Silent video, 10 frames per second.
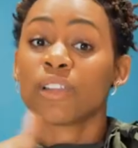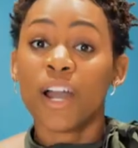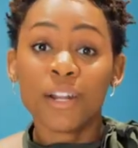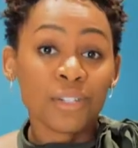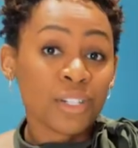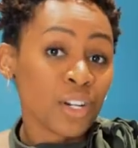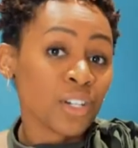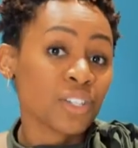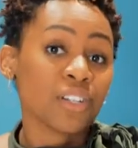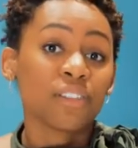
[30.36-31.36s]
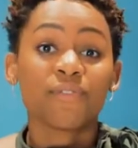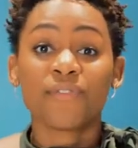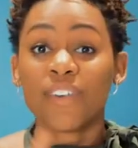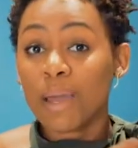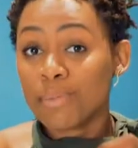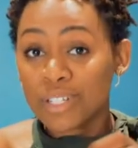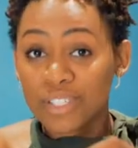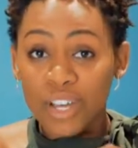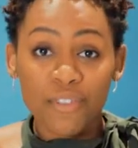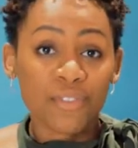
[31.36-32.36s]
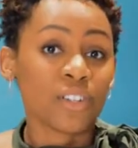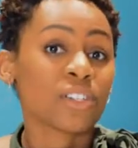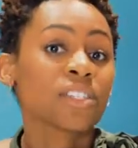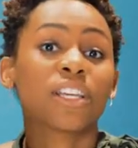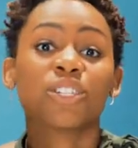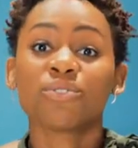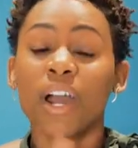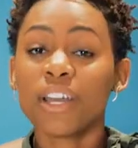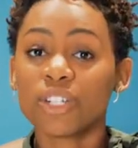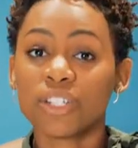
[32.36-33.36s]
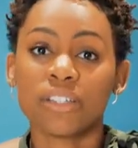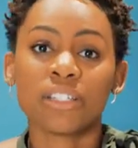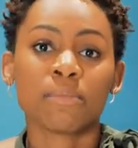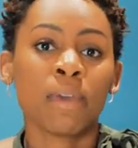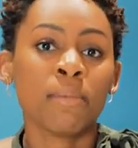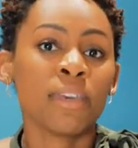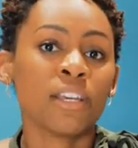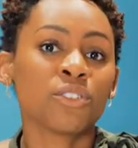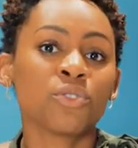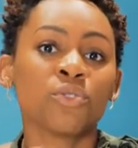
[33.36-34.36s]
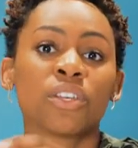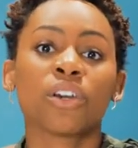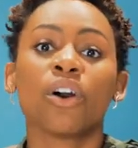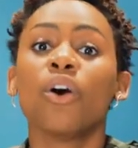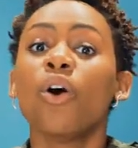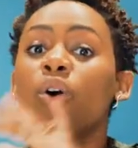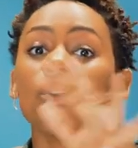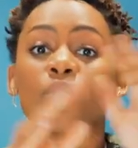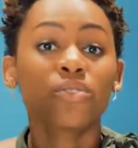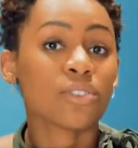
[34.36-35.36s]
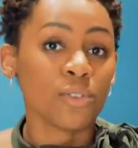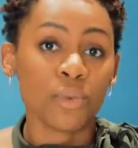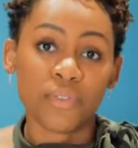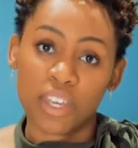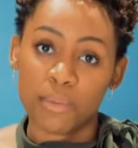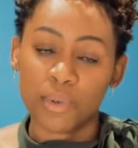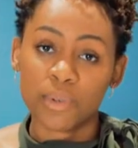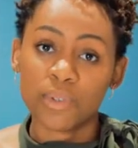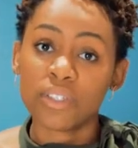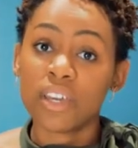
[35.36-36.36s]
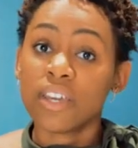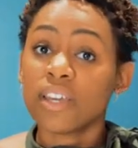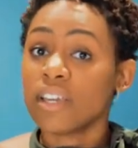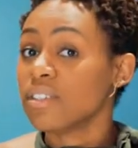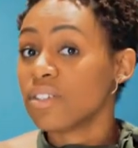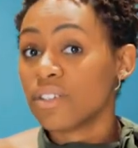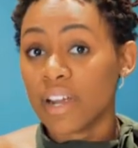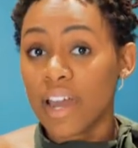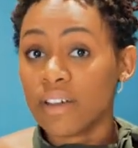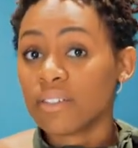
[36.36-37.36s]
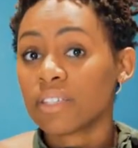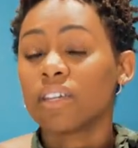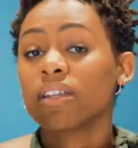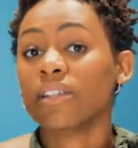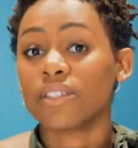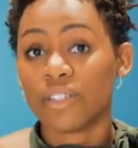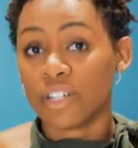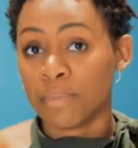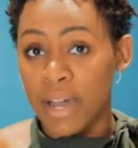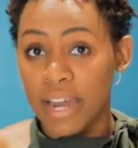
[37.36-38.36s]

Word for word: your laundry detergent, fabric softeners, and dryer sheets may be introducing a whole slew of chemicals into your house and into your